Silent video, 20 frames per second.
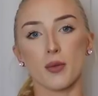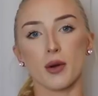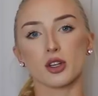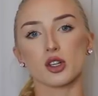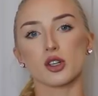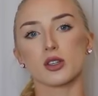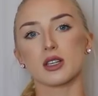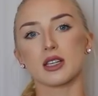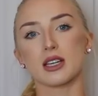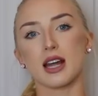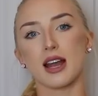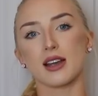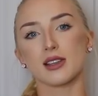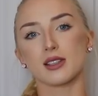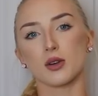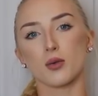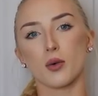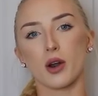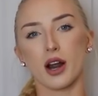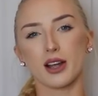much as a
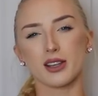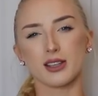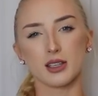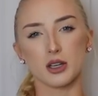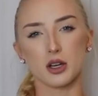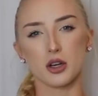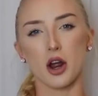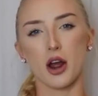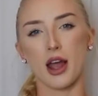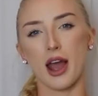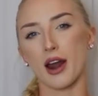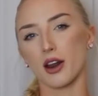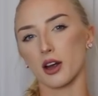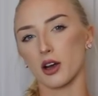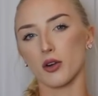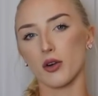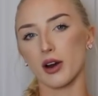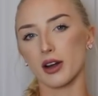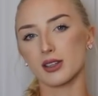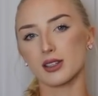dancer when I didn't know how to
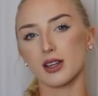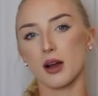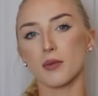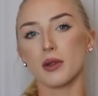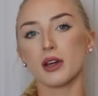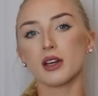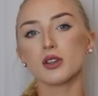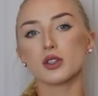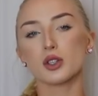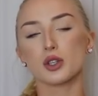correct something.